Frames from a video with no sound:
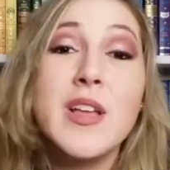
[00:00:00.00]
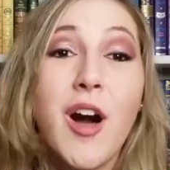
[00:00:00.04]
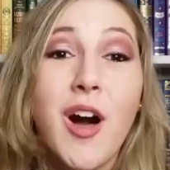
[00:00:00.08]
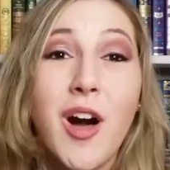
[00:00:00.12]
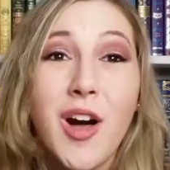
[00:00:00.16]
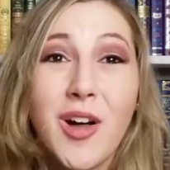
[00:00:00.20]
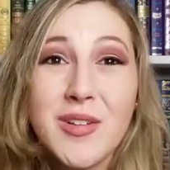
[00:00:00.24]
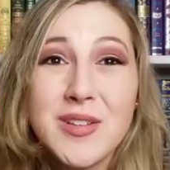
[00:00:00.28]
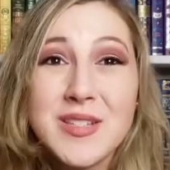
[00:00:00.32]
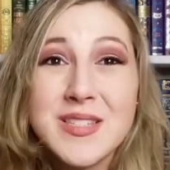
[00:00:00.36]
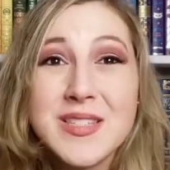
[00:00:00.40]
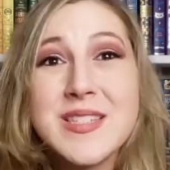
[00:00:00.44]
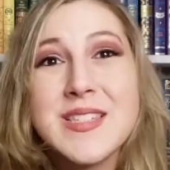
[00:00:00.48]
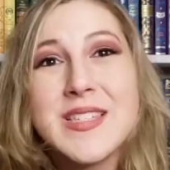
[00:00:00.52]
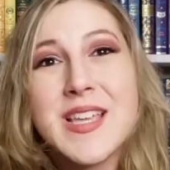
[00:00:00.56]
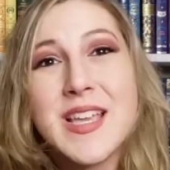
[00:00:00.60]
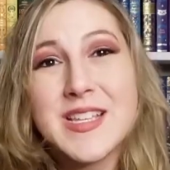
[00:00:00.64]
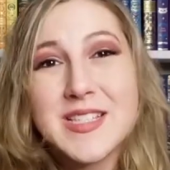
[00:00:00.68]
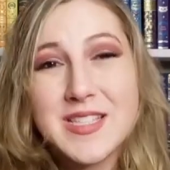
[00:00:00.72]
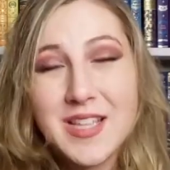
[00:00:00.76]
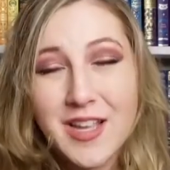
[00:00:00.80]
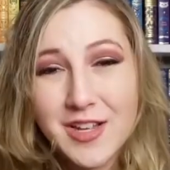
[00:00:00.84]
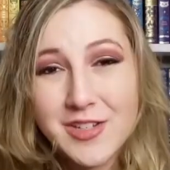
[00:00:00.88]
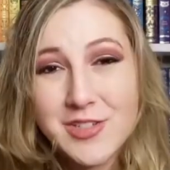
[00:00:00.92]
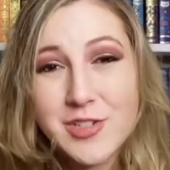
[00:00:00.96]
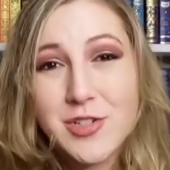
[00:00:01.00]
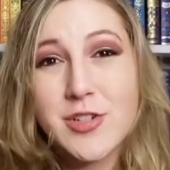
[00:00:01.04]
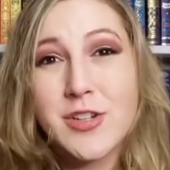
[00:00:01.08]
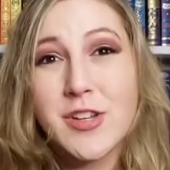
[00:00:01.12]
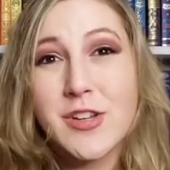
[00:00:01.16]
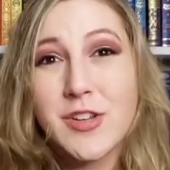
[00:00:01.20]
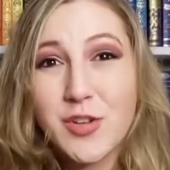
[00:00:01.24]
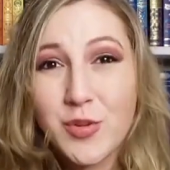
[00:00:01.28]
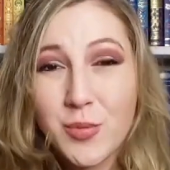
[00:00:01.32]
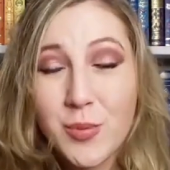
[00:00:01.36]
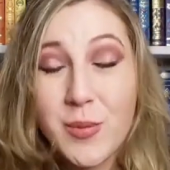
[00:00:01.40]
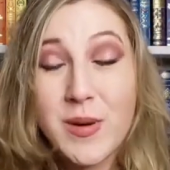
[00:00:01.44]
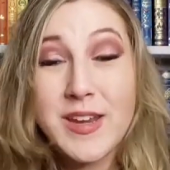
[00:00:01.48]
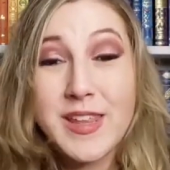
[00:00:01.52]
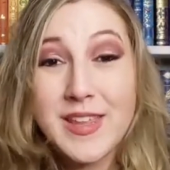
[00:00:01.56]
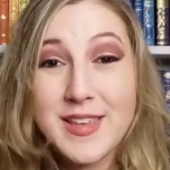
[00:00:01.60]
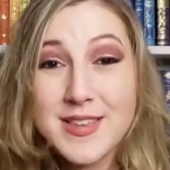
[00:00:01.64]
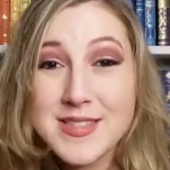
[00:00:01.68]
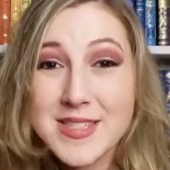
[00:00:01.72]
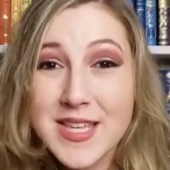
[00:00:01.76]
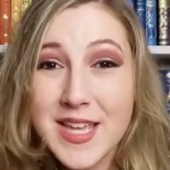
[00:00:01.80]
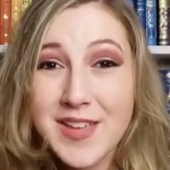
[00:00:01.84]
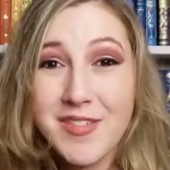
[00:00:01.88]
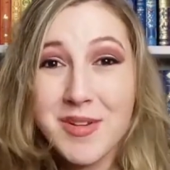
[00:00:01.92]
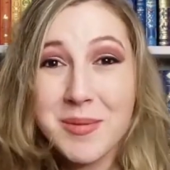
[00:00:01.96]
all
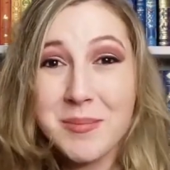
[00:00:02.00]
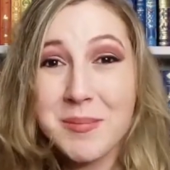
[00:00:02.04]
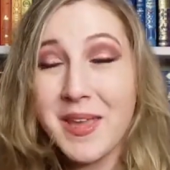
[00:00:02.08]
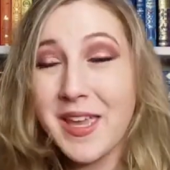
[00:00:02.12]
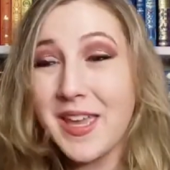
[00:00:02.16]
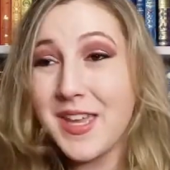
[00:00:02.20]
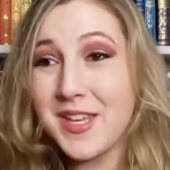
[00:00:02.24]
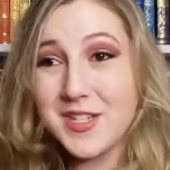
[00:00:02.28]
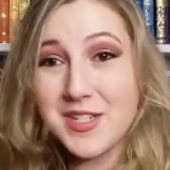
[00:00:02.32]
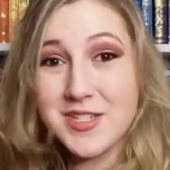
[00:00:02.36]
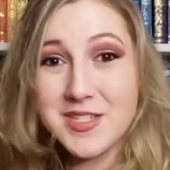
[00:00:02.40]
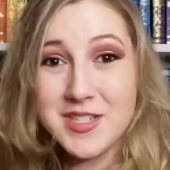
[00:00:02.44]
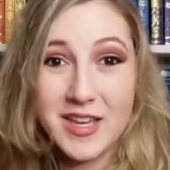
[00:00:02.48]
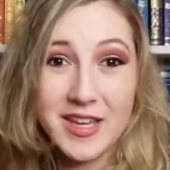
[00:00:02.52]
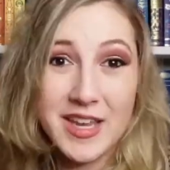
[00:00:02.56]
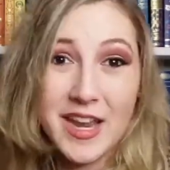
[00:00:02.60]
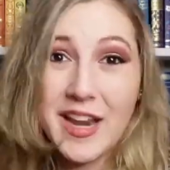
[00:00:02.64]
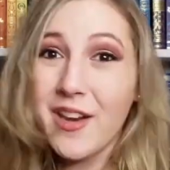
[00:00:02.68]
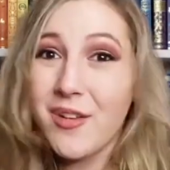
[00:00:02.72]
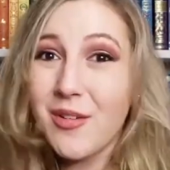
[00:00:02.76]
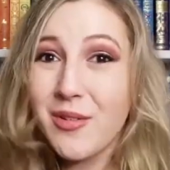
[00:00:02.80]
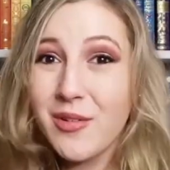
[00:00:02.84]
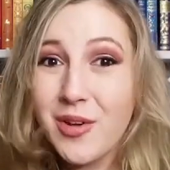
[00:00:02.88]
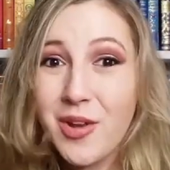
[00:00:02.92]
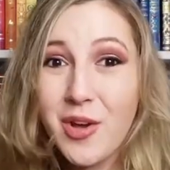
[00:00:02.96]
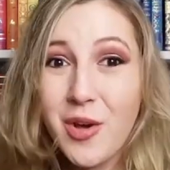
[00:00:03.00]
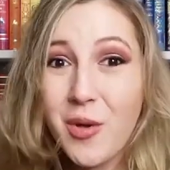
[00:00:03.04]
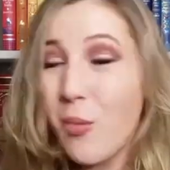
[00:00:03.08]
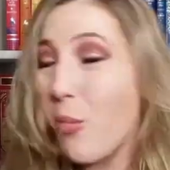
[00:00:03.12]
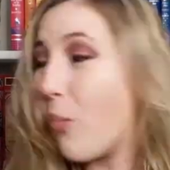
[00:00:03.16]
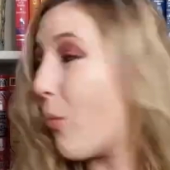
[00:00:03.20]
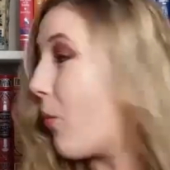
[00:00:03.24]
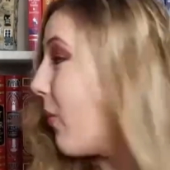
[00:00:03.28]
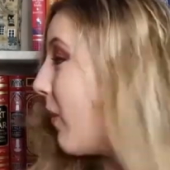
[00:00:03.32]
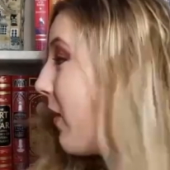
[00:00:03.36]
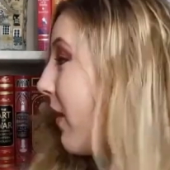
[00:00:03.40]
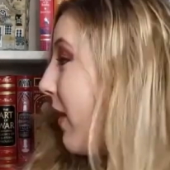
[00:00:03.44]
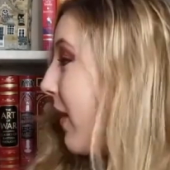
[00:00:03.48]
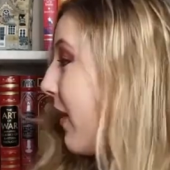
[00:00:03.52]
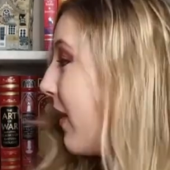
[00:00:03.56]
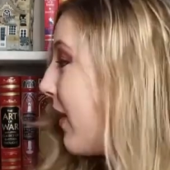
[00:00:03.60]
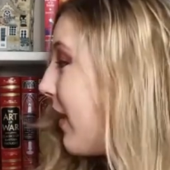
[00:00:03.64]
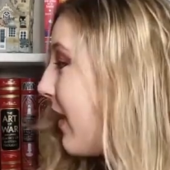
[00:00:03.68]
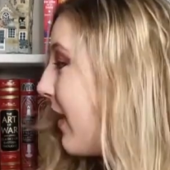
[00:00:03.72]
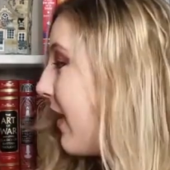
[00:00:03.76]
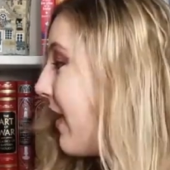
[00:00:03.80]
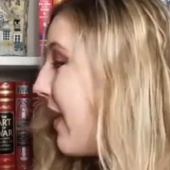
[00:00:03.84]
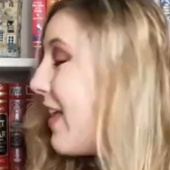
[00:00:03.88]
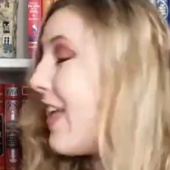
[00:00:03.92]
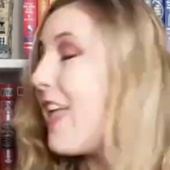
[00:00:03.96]
627 pages. Like I don't know
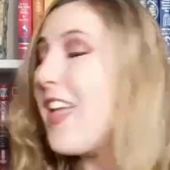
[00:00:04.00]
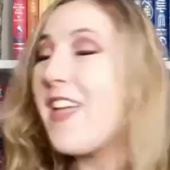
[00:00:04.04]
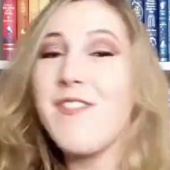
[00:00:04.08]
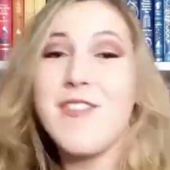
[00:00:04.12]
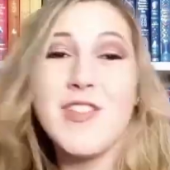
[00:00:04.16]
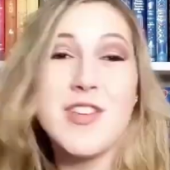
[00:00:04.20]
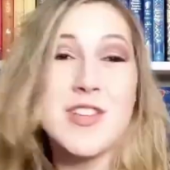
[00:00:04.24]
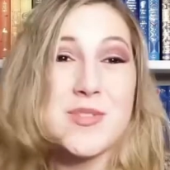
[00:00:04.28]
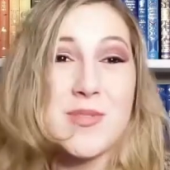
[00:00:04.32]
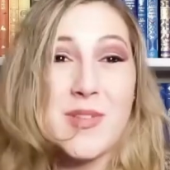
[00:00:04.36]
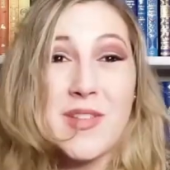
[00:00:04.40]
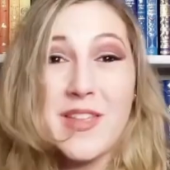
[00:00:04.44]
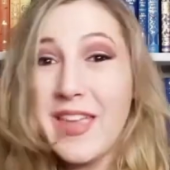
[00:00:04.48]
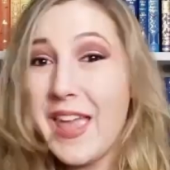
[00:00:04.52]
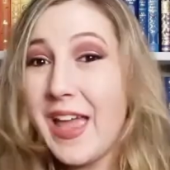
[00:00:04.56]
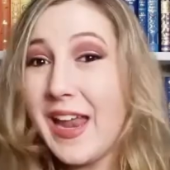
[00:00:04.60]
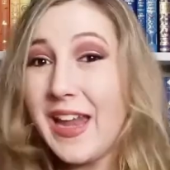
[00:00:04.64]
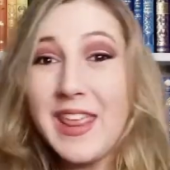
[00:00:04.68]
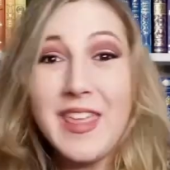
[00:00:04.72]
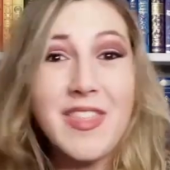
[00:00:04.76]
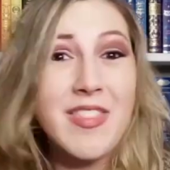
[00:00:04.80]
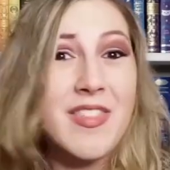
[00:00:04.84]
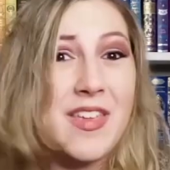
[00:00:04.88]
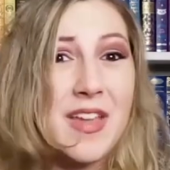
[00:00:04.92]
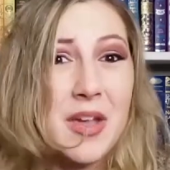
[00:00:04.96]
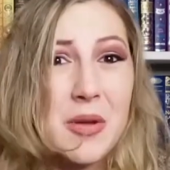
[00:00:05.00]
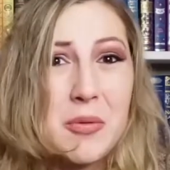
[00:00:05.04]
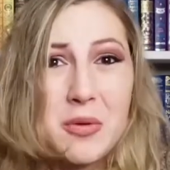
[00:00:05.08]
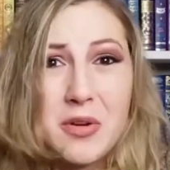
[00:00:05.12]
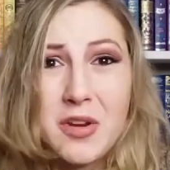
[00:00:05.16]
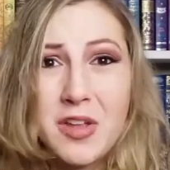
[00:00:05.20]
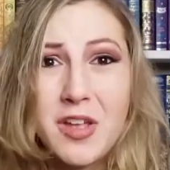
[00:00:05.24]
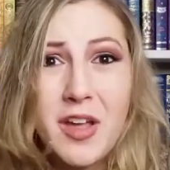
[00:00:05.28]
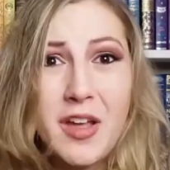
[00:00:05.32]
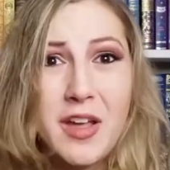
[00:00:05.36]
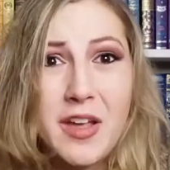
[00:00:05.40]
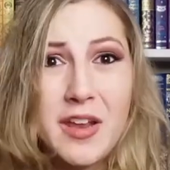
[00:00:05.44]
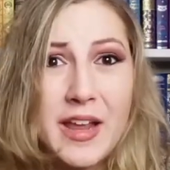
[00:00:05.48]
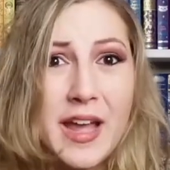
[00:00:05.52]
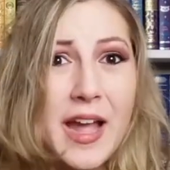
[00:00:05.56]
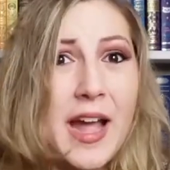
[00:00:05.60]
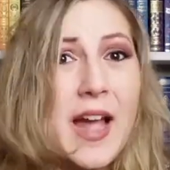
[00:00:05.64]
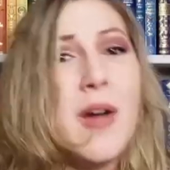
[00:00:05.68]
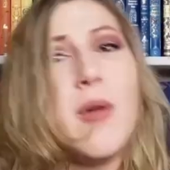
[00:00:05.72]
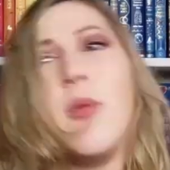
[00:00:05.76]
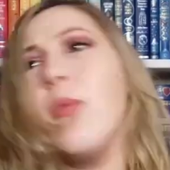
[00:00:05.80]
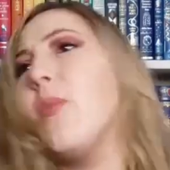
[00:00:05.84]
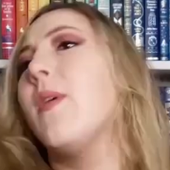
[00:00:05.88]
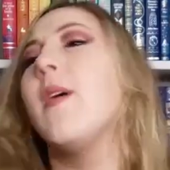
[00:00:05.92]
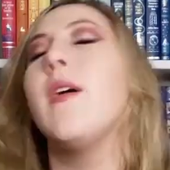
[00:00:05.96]
if there's really anything I would cut
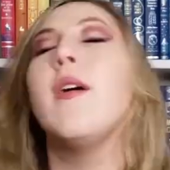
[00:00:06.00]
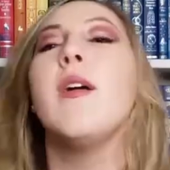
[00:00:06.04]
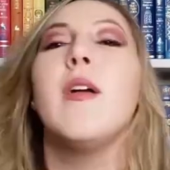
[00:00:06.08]
out.